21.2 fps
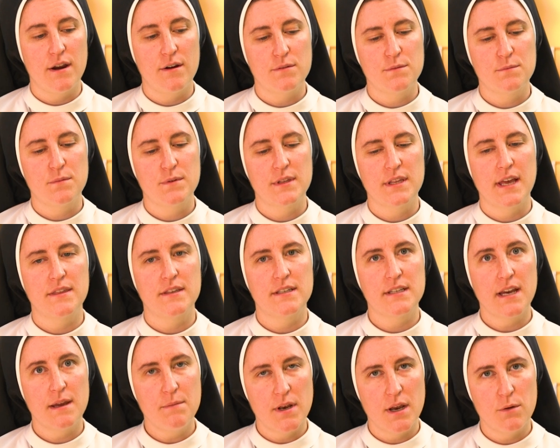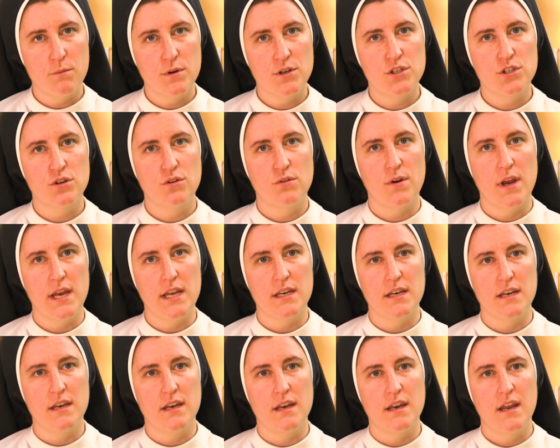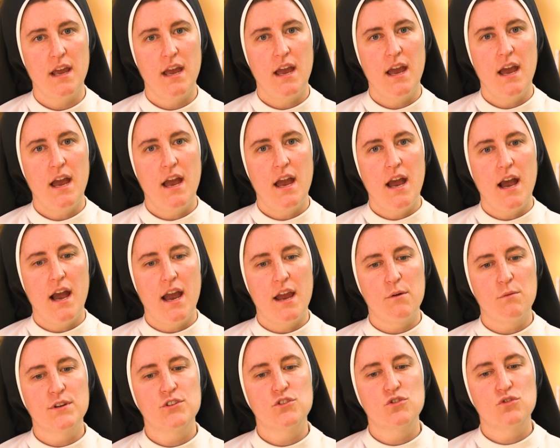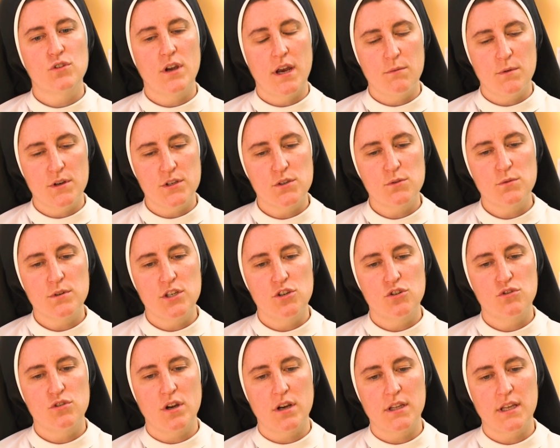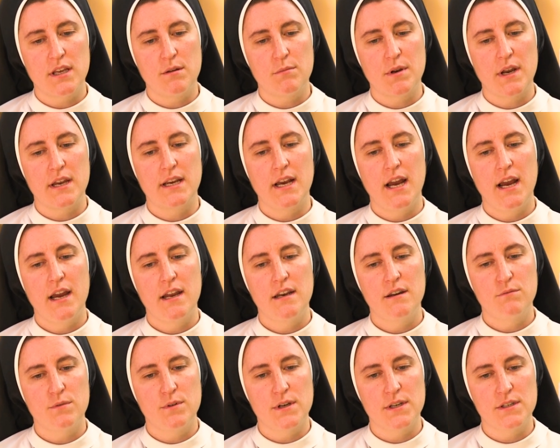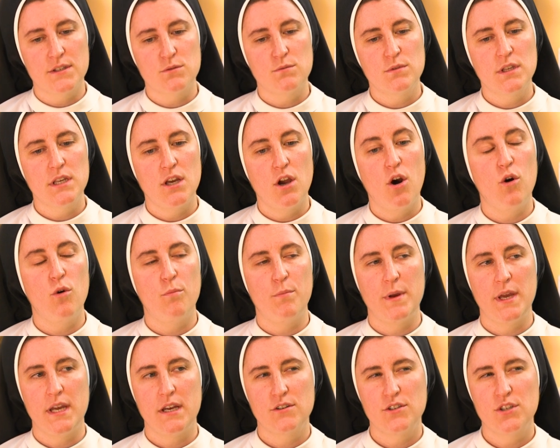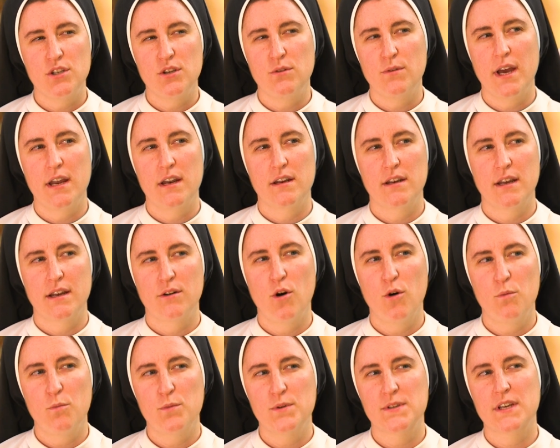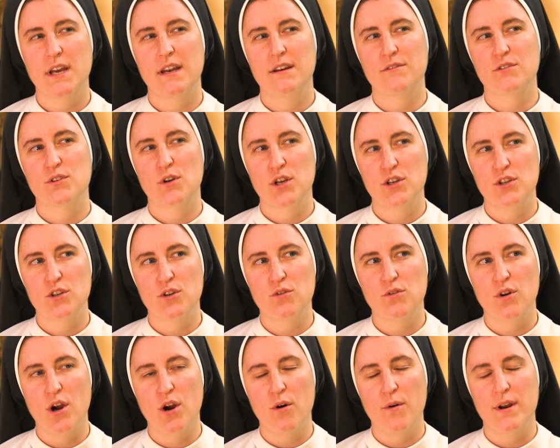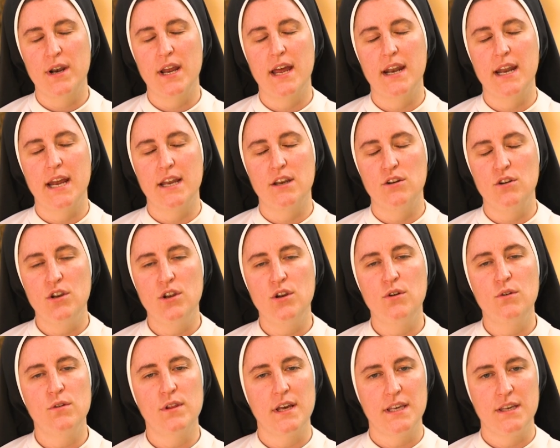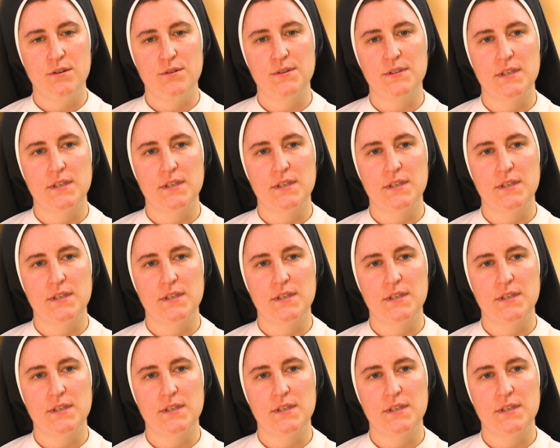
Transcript: at the time that I went to Creighton, I was really struggling, but I kind of was really hoping to. Hope was kind of starting to grow, and I knew, like you